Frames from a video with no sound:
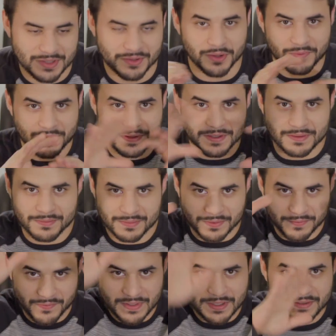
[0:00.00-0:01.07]
And hopefully
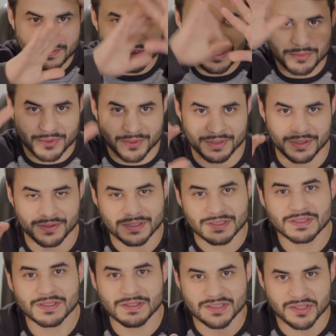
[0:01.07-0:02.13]
the videos I'm showing, you could
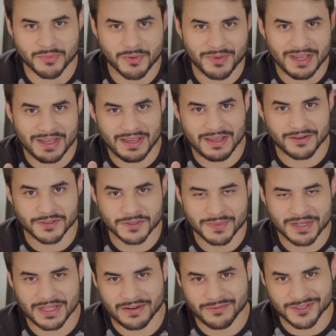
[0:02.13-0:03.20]
see some of my angles,
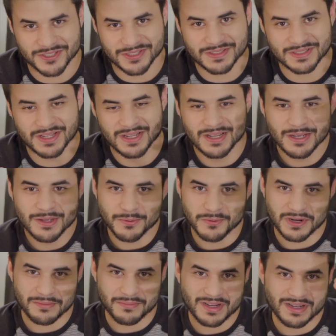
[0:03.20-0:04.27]
my leverages,
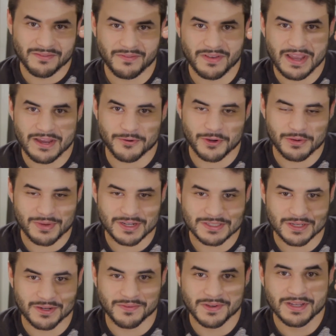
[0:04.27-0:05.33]
where I'm kind of anchoring
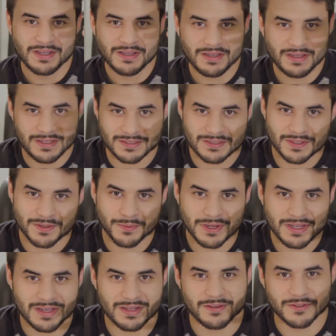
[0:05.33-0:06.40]
myself into the
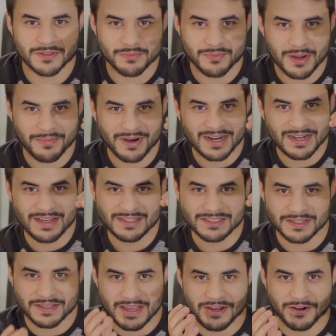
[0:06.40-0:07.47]
weight and using my body as
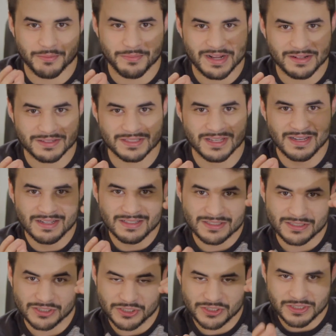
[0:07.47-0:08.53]
a counterbalance
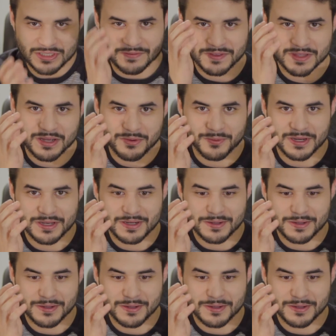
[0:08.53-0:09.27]
to shift that weight